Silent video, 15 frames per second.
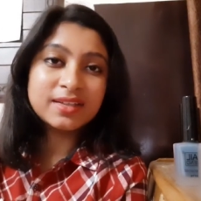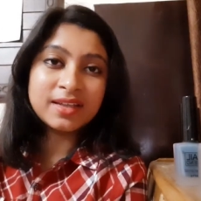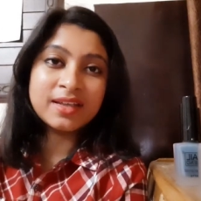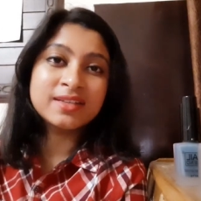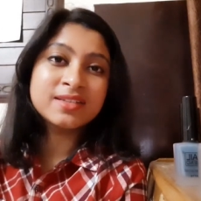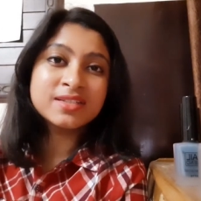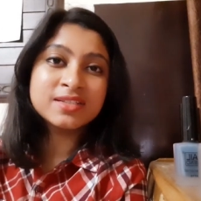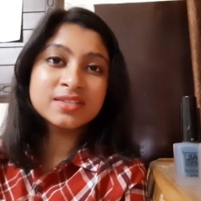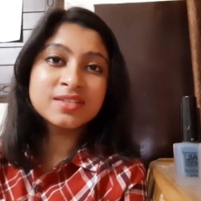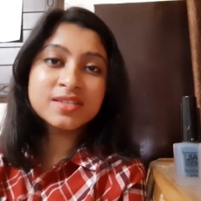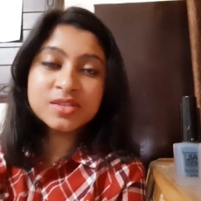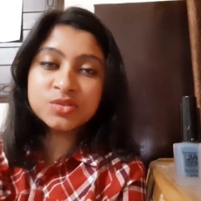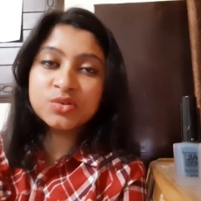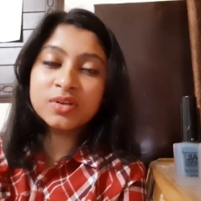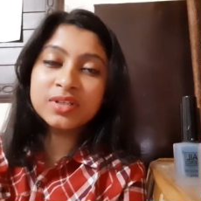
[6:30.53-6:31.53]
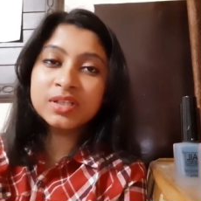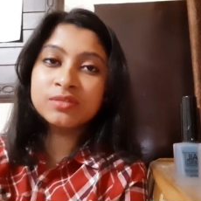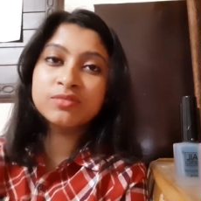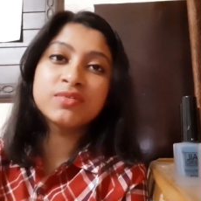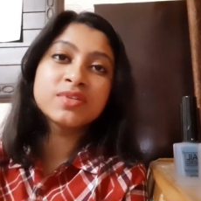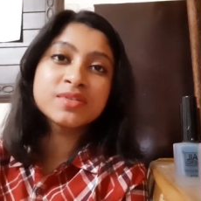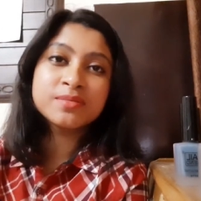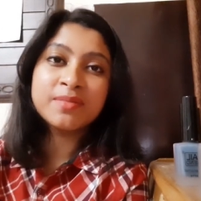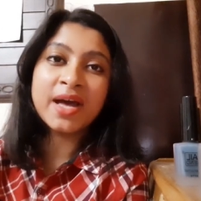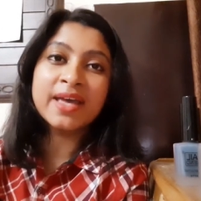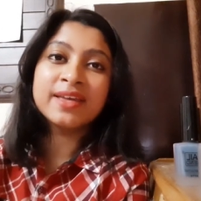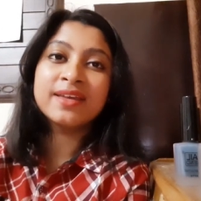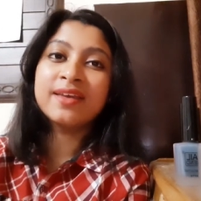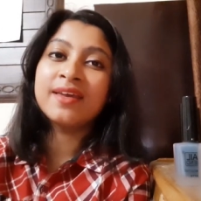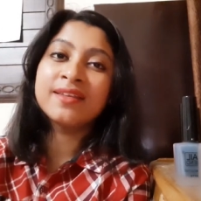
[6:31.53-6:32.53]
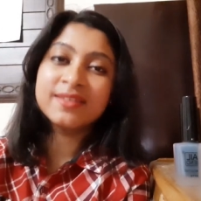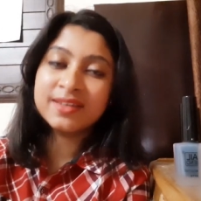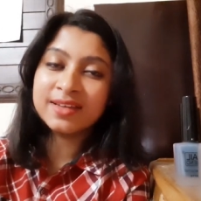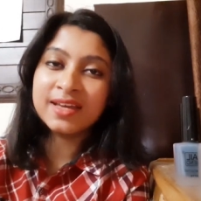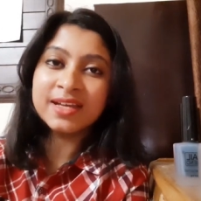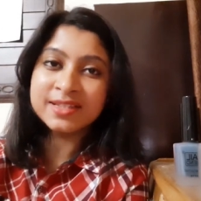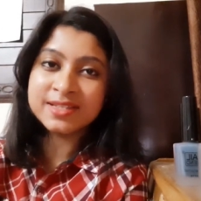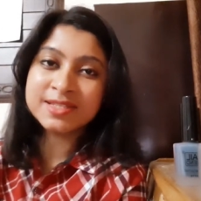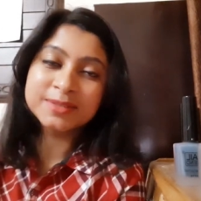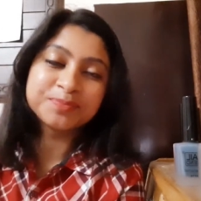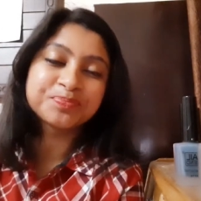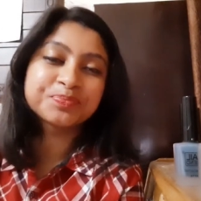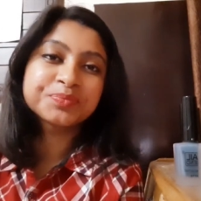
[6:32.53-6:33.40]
and this is not influenced by anything else.